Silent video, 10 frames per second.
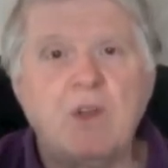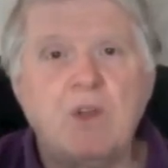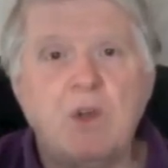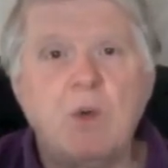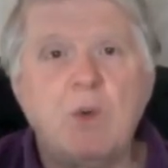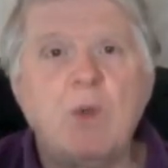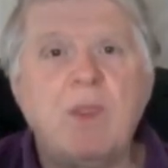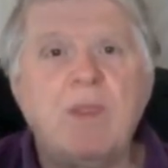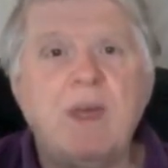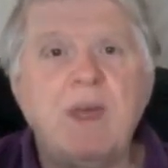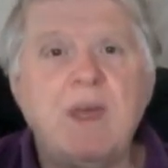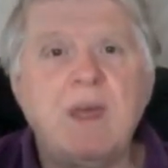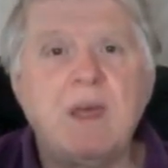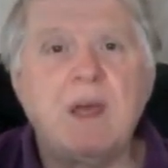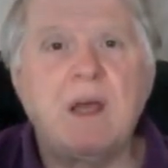to the
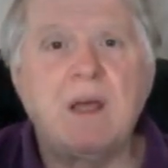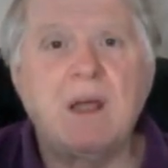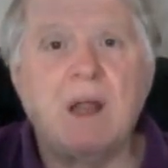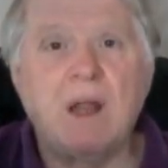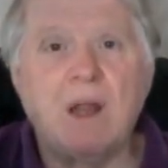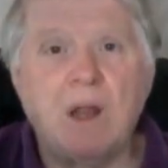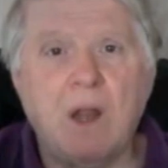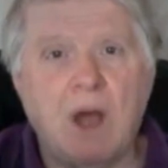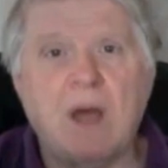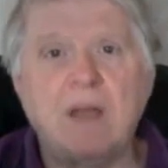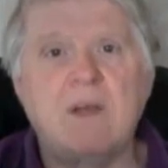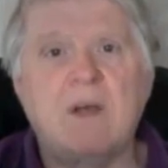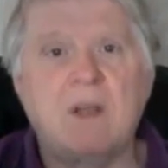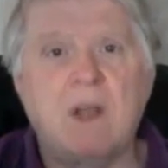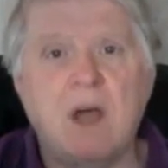
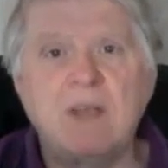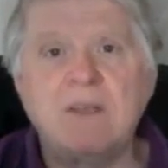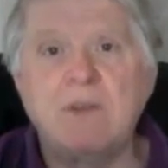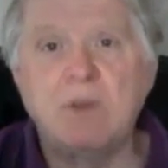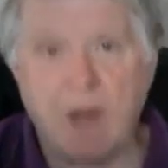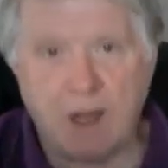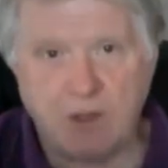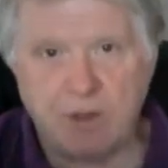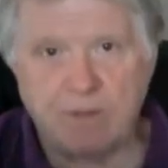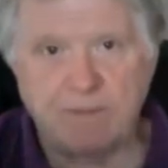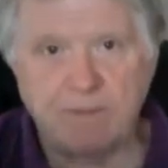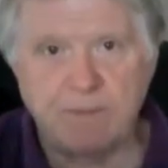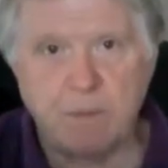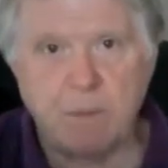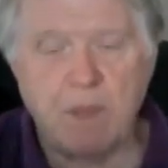laws of attraction.
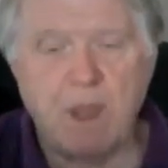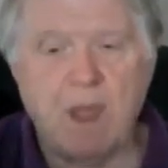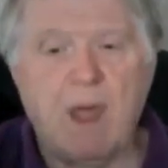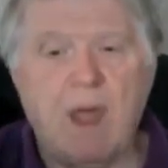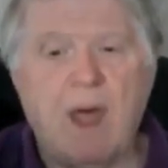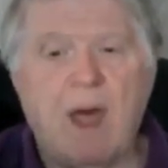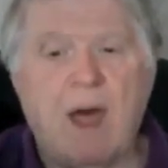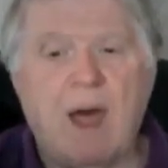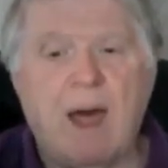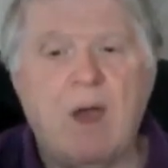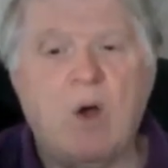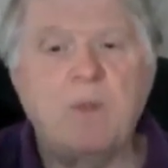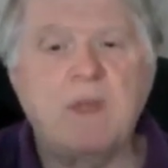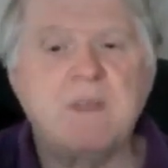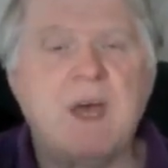I
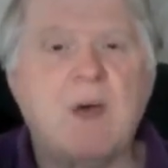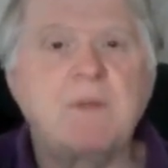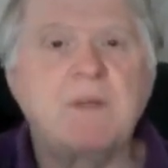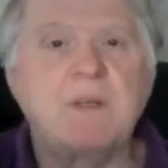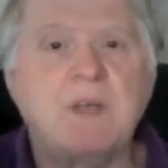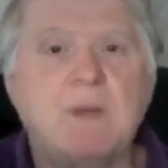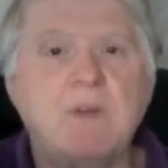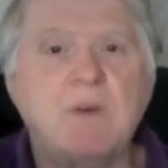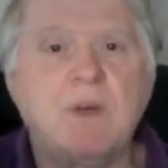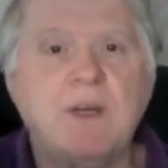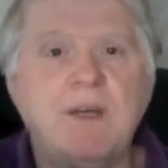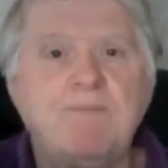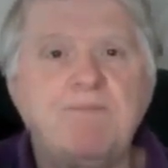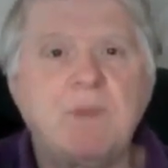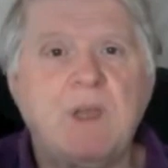hope this helps in some degree
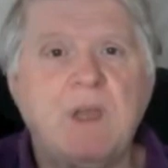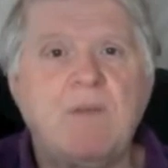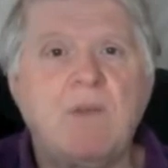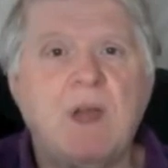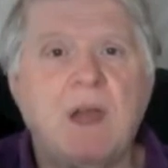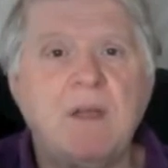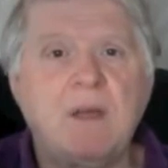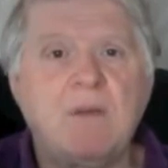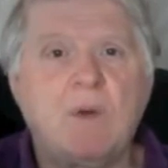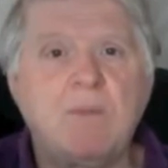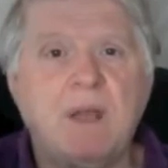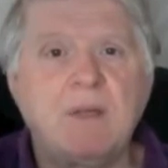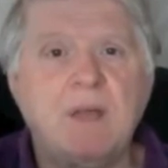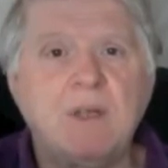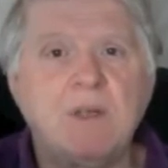to give you an idea of what
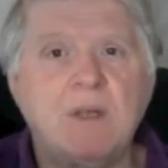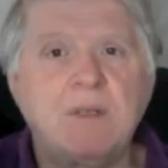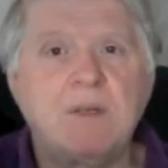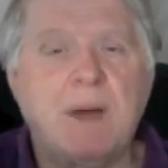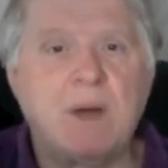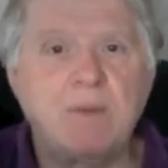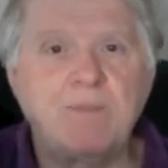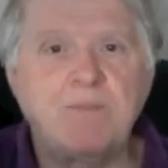meditation is about.